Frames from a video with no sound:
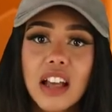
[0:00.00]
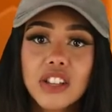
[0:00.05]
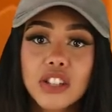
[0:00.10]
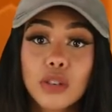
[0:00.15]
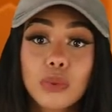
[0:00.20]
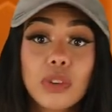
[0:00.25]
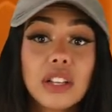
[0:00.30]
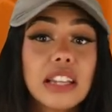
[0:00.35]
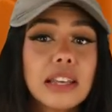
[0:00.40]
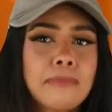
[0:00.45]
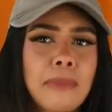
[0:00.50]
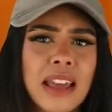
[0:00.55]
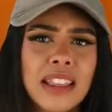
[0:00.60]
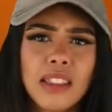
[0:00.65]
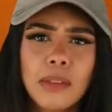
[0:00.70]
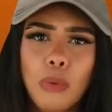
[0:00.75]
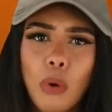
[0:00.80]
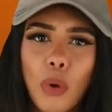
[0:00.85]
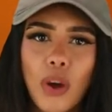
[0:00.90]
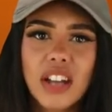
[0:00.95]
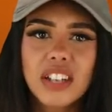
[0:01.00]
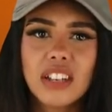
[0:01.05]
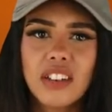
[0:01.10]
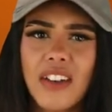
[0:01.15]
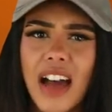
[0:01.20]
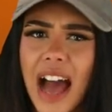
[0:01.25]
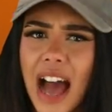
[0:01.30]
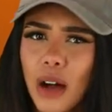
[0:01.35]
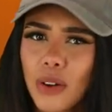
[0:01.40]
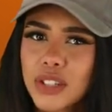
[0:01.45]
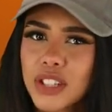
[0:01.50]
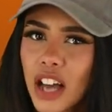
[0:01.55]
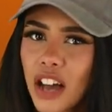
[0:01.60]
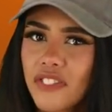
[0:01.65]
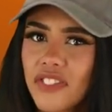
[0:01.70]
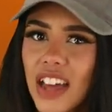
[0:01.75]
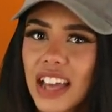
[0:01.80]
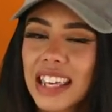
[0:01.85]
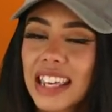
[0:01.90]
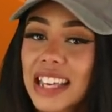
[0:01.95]
to really make the point of how
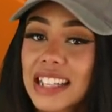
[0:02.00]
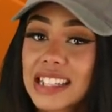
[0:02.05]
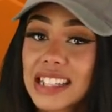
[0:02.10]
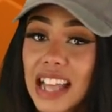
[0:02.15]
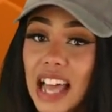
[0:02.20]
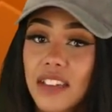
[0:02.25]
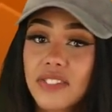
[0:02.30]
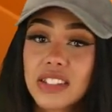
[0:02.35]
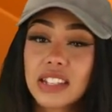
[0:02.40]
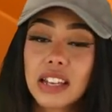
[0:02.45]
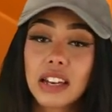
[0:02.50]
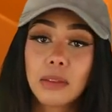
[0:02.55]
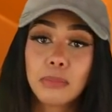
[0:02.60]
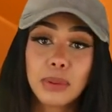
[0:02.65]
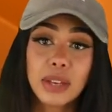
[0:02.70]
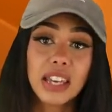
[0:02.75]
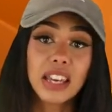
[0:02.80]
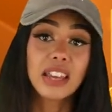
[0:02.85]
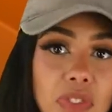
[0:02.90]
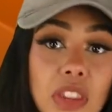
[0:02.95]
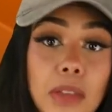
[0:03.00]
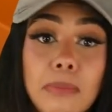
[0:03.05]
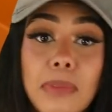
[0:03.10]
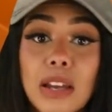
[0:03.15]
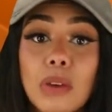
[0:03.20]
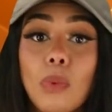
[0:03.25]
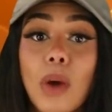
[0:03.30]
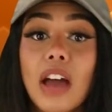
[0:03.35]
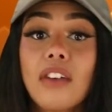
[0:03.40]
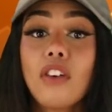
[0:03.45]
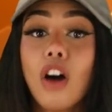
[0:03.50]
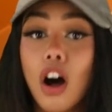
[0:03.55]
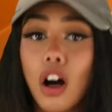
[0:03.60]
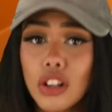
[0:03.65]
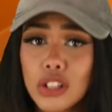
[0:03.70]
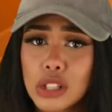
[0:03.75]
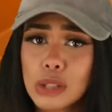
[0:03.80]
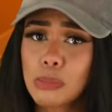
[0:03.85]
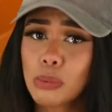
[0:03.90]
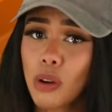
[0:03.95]
tough that kid's life is gonna be. The midwife
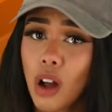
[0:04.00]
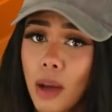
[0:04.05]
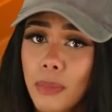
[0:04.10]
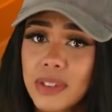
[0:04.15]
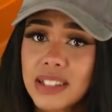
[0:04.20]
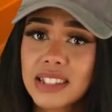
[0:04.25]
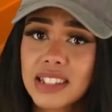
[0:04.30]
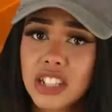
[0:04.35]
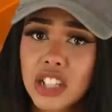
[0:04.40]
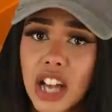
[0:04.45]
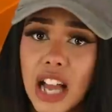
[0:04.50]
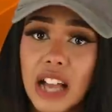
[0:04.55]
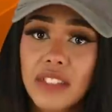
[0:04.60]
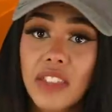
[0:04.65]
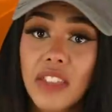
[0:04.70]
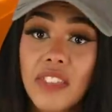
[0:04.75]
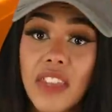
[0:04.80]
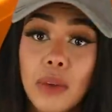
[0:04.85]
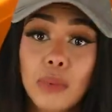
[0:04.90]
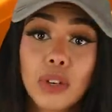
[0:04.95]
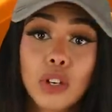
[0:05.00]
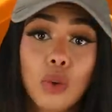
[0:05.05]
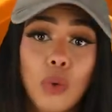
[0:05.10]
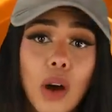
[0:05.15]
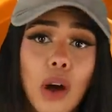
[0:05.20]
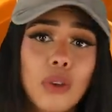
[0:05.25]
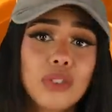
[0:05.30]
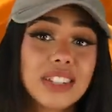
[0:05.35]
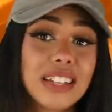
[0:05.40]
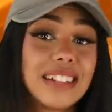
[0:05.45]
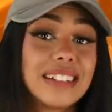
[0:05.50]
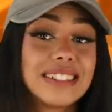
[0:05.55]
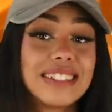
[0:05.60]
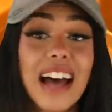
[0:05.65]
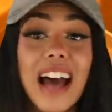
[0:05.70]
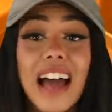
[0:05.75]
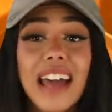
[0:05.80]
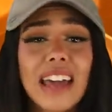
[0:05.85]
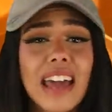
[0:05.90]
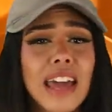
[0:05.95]
also promised the child that they would quote,
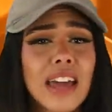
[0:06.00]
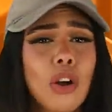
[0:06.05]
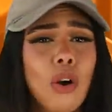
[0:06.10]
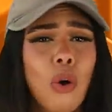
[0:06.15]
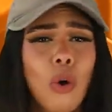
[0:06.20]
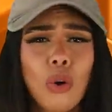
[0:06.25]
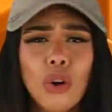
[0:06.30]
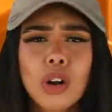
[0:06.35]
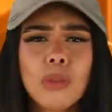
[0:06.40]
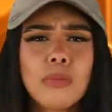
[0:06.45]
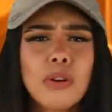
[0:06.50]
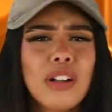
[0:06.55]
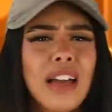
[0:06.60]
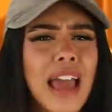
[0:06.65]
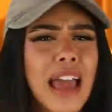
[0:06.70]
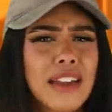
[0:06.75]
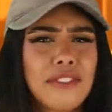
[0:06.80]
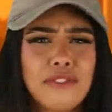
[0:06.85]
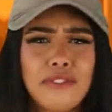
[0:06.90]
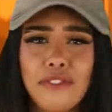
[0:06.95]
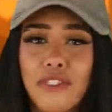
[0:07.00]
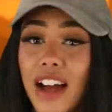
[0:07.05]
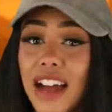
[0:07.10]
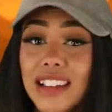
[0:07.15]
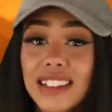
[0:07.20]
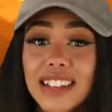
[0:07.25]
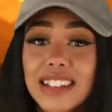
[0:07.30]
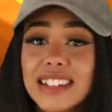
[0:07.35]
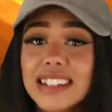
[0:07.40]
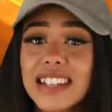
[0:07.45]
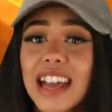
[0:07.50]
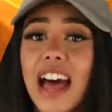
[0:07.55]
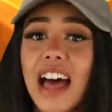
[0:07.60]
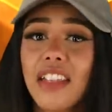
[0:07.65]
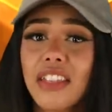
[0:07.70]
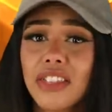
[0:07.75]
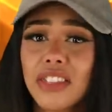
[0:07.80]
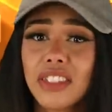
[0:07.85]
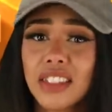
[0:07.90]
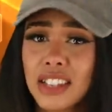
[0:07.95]
die a horrible and violent
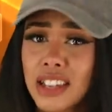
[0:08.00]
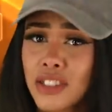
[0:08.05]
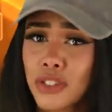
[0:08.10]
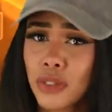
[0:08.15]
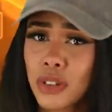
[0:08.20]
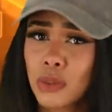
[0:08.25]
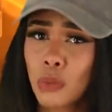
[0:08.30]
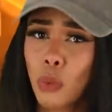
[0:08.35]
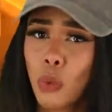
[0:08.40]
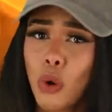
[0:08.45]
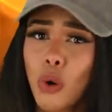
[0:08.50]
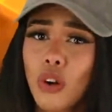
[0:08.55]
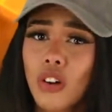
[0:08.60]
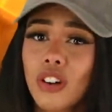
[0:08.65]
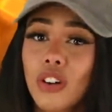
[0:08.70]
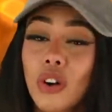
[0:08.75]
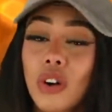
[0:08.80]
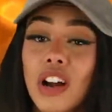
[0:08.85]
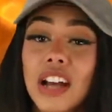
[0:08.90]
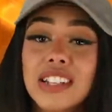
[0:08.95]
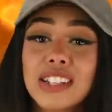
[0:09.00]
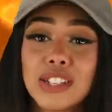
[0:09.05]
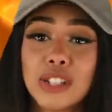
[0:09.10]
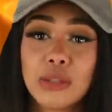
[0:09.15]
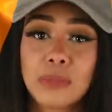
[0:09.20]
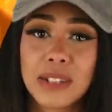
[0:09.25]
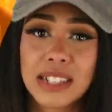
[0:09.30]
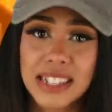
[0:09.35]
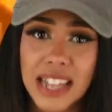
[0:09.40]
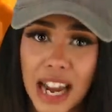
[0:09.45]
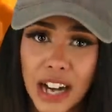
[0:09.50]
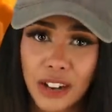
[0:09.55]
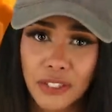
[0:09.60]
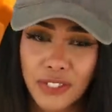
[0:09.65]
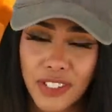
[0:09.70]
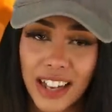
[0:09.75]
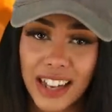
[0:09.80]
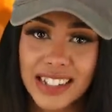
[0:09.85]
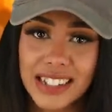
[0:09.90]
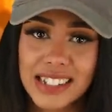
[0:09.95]
death either in war or as human
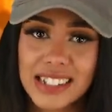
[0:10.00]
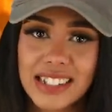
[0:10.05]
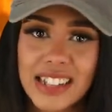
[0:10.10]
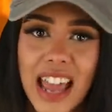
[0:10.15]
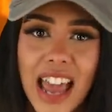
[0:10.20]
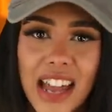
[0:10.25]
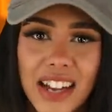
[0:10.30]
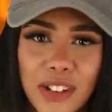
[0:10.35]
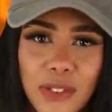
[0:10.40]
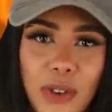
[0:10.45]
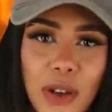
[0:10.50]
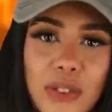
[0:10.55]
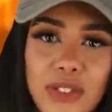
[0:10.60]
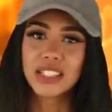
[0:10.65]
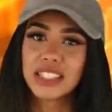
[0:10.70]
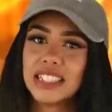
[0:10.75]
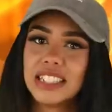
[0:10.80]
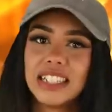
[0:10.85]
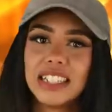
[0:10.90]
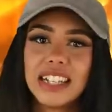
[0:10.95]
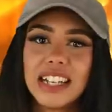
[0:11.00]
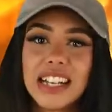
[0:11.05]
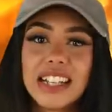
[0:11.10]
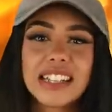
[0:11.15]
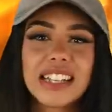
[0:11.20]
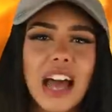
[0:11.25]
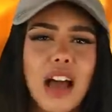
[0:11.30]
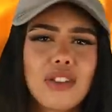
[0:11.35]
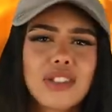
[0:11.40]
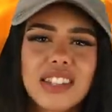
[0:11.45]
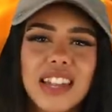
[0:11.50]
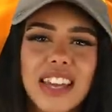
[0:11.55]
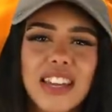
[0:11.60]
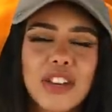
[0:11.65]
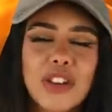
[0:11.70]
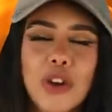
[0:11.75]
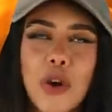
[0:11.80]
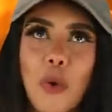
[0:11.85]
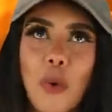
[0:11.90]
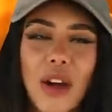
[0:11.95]
sacrifice, end quote. Sounds
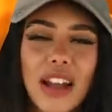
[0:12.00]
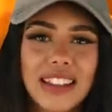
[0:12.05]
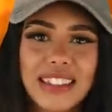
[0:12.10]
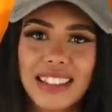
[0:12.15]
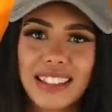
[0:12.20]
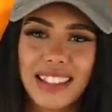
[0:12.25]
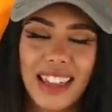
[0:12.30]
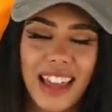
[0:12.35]
like quite the